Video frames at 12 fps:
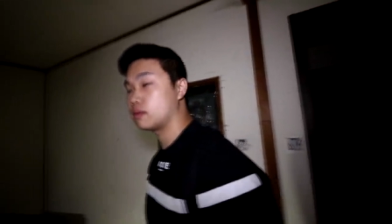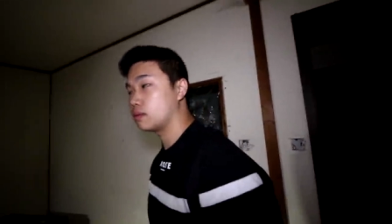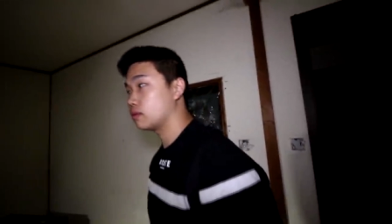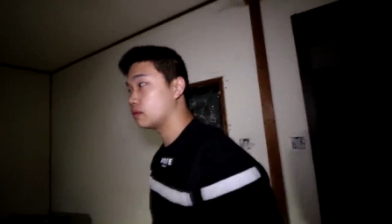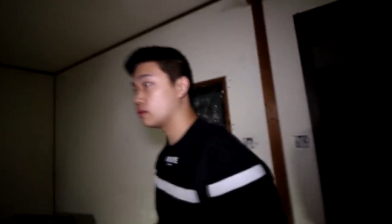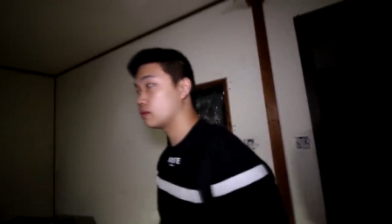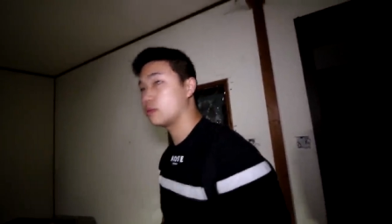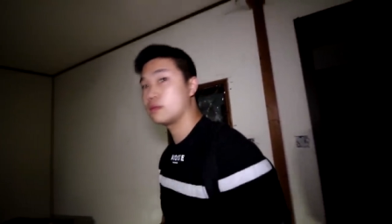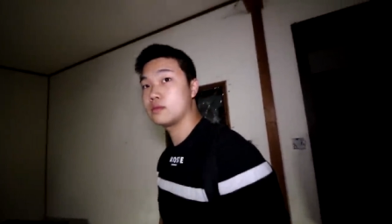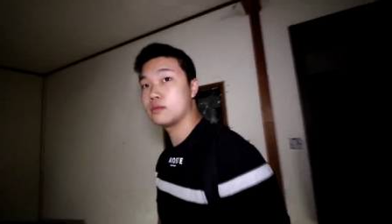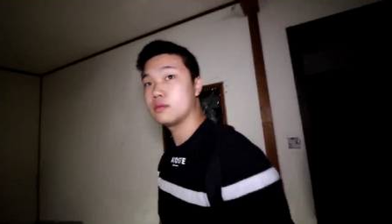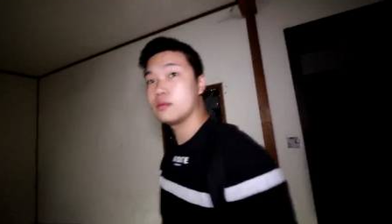You're gonna have to watch
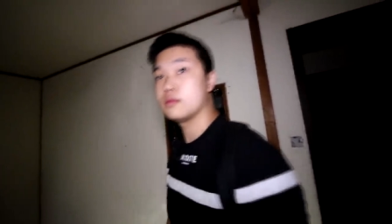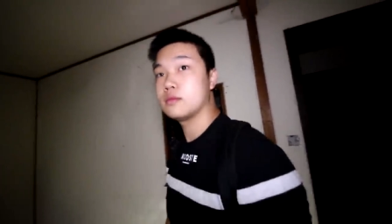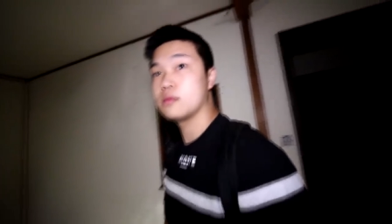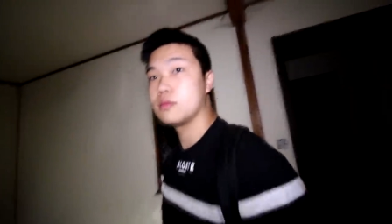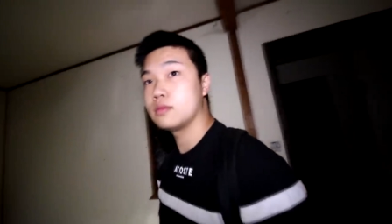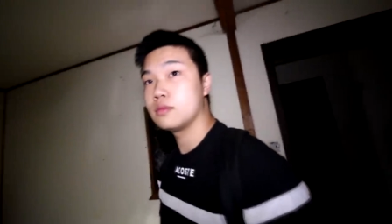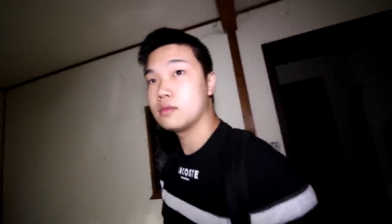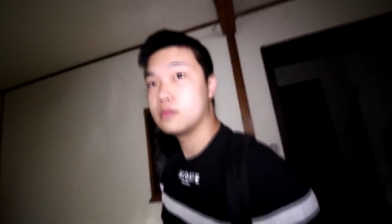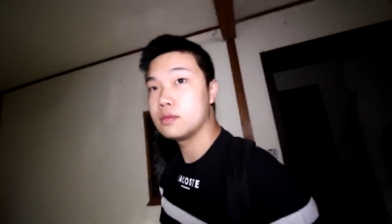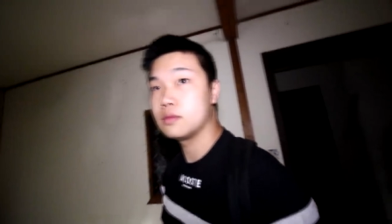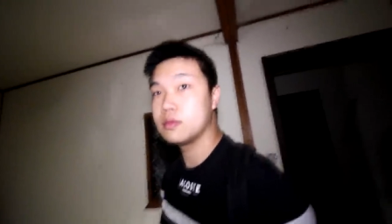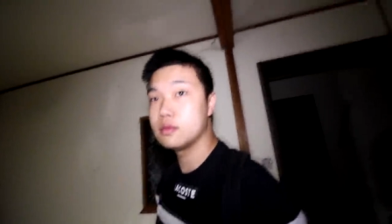the videos, Alex. You
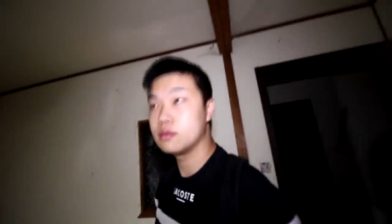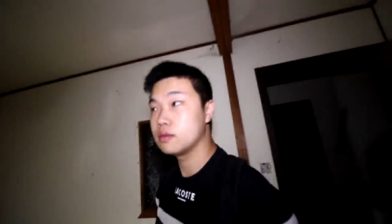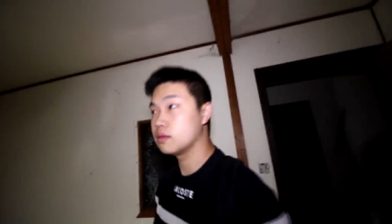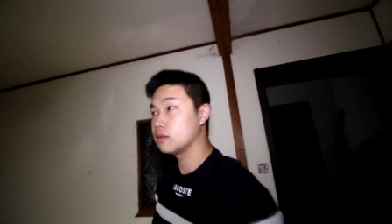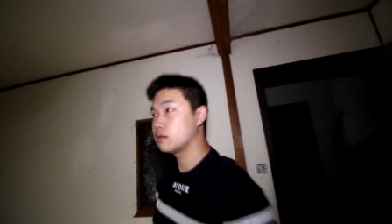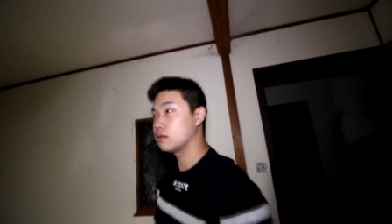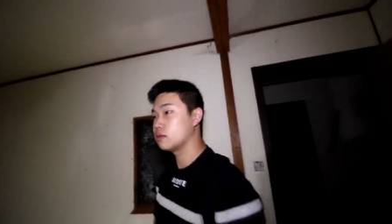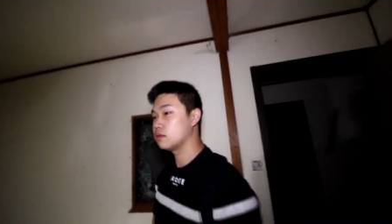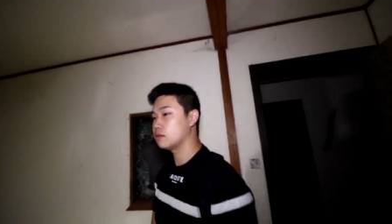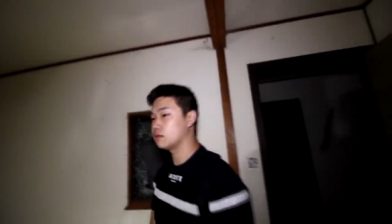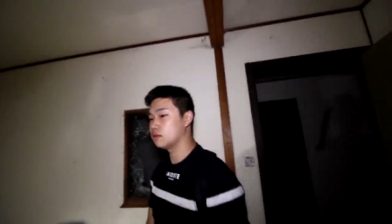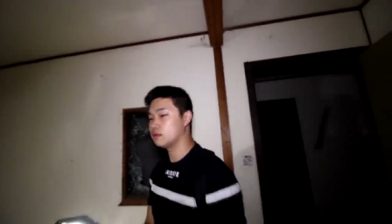look shocked, mate.
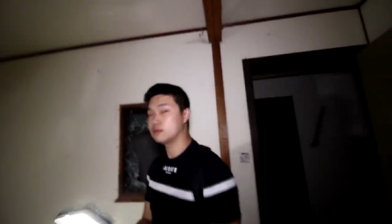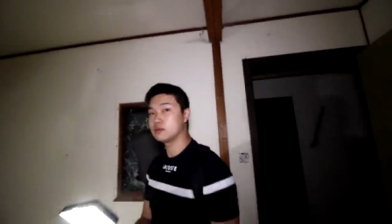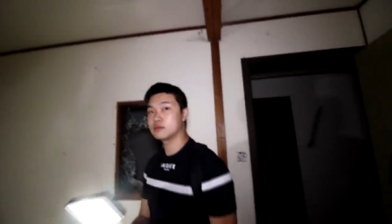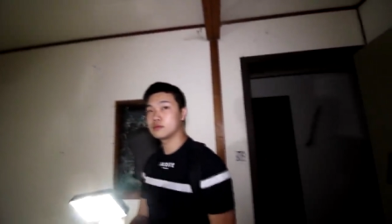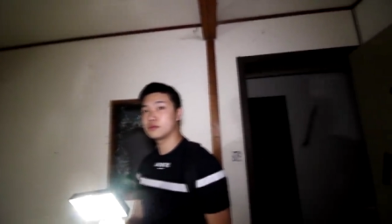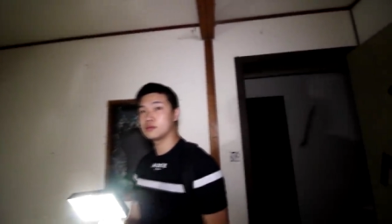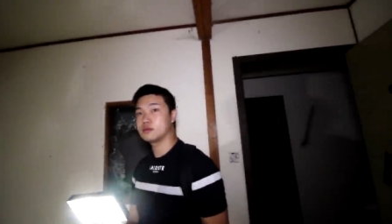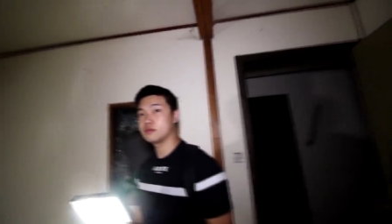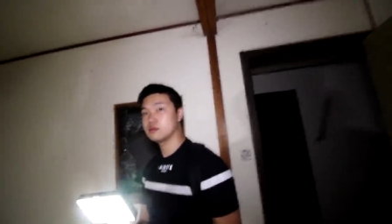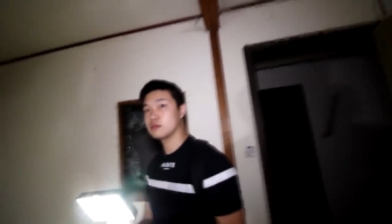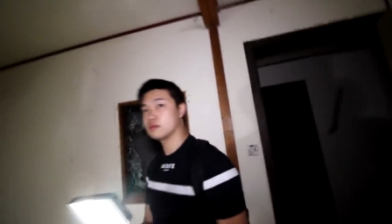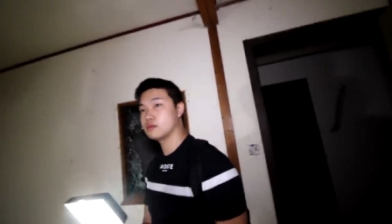You've been in
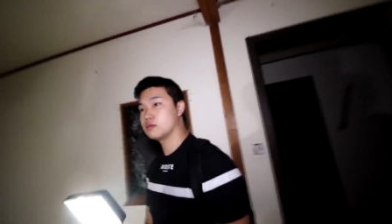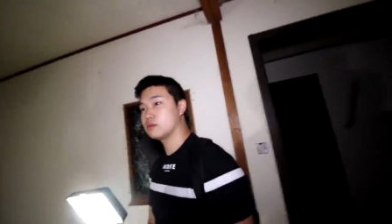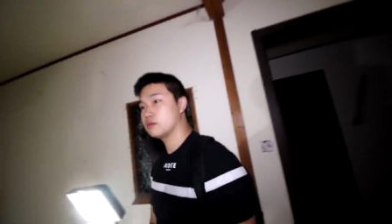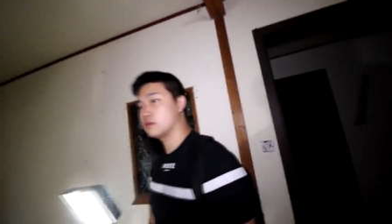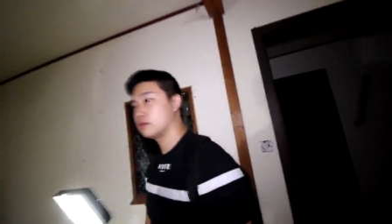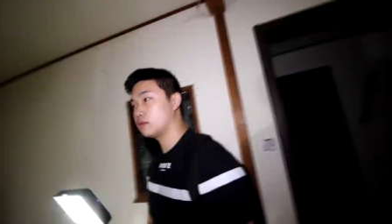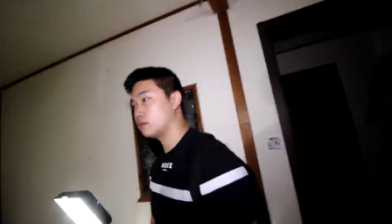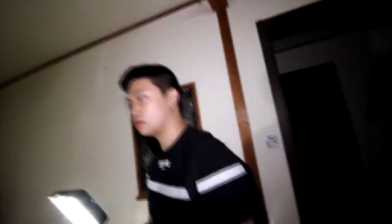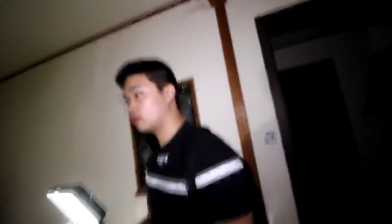Italy, you've missed it all.